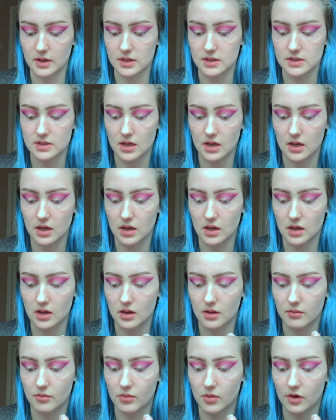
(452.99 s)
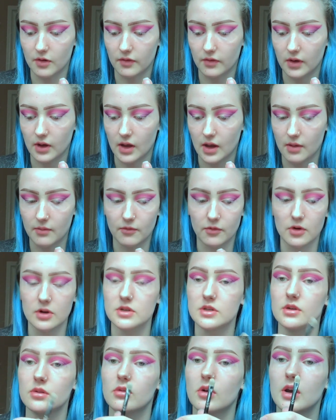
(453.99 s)
It's a Morphe
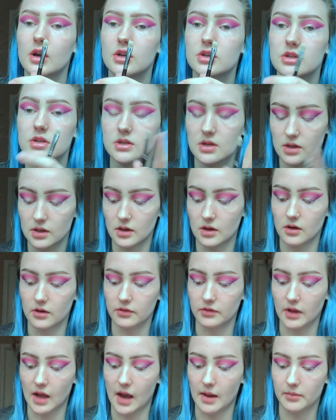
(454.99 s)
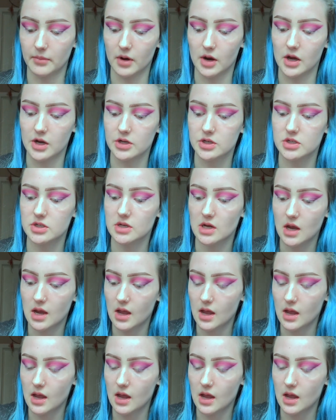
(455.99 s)
M421, it's just a little flat brush,